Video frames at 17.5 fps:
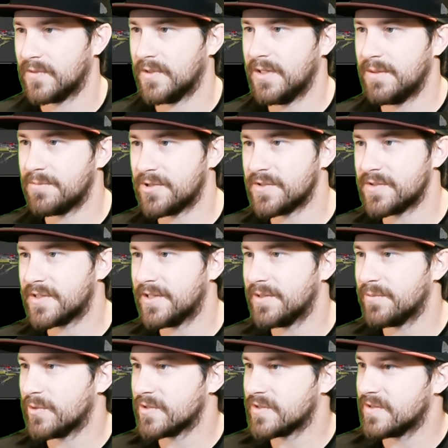Yep, just
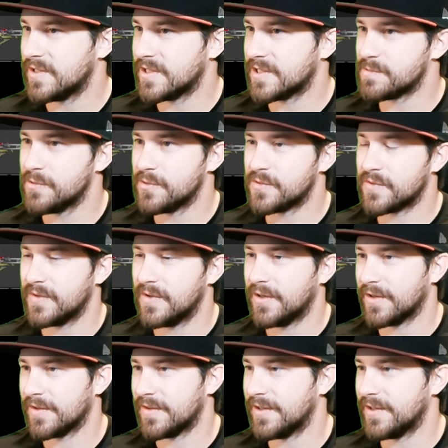kidding. Wasn't the explosive
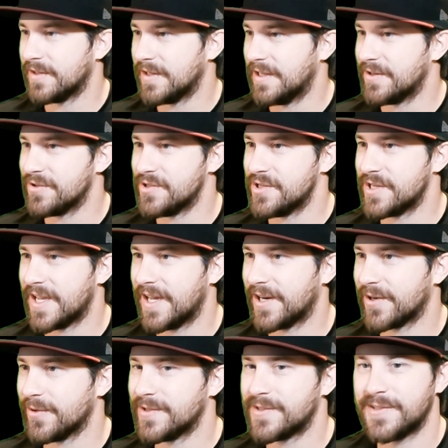or the energy
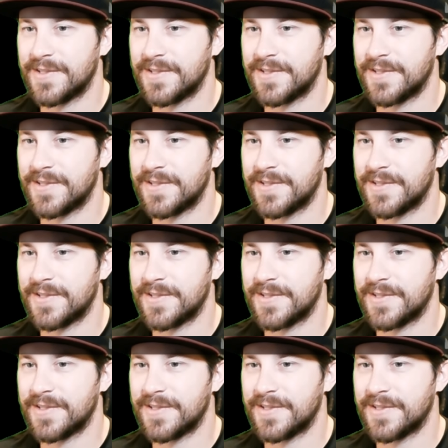category?